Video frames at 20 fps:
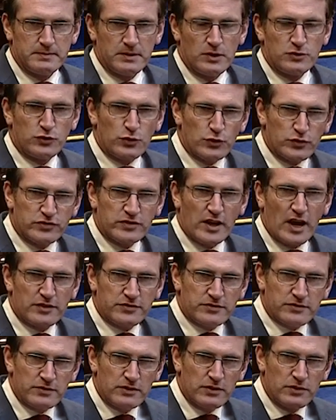to
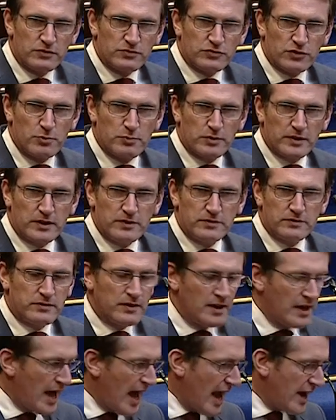assess somebody's
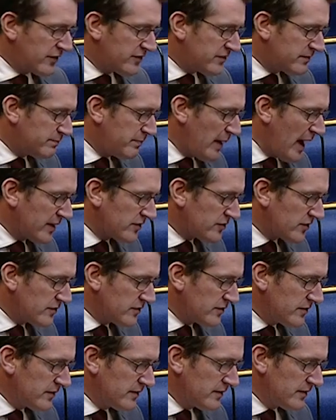
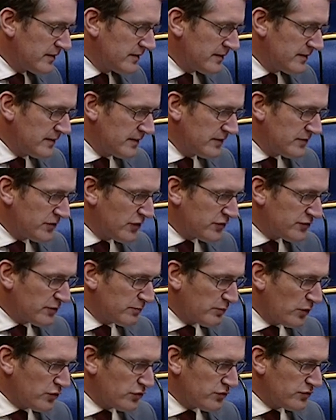expected
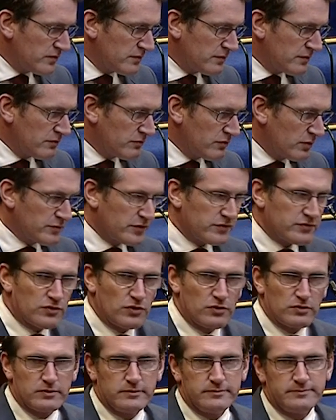distribution from the
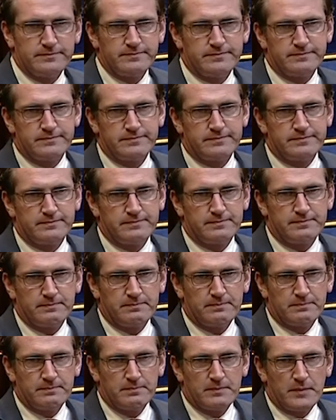school.
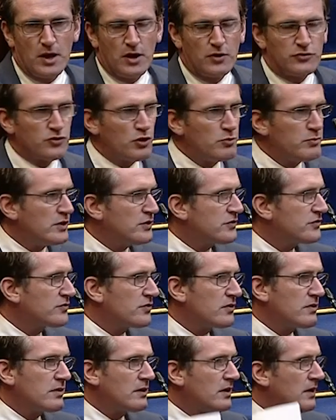So,
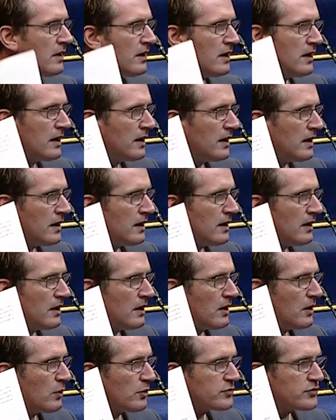Minister,
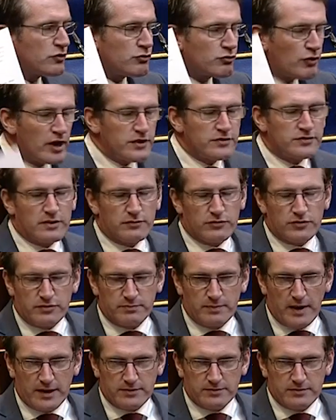with the greatest of
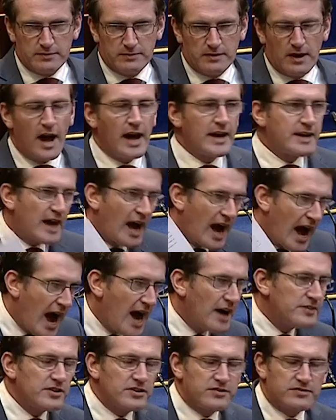respect, I
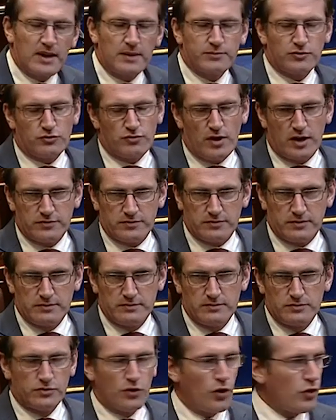can't accept your answer
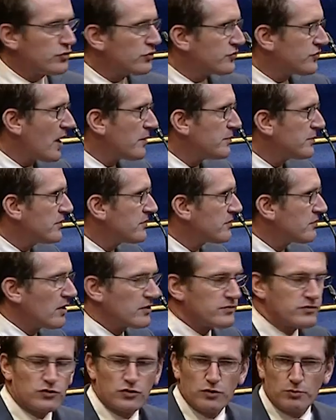to other deputies around
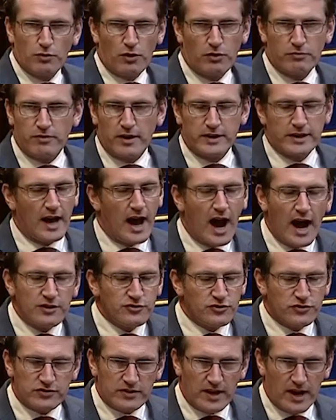school profiling. I
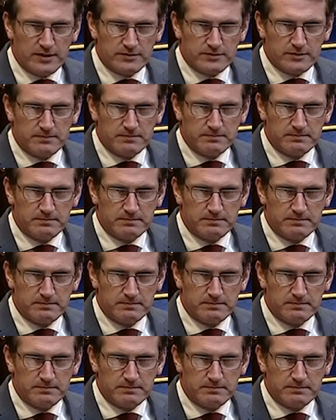just can't.